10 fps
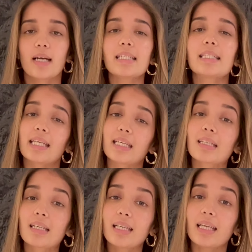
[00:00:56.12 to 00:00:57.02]
guys,
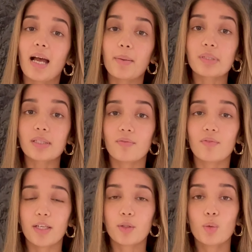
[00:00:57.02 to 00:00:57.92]
technically I'm
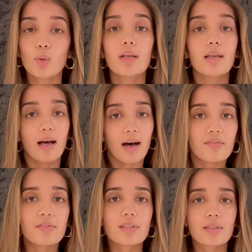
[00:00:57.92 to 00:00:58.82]
someone who
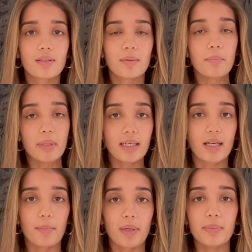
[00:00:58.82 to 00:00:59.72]
loves
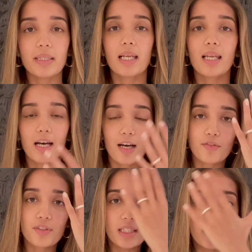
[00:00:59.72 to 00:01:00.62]
makeup. I mean, I
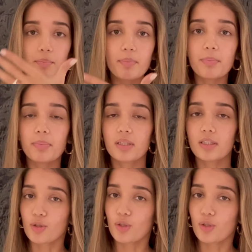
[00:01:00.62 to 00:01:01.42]
love seeing people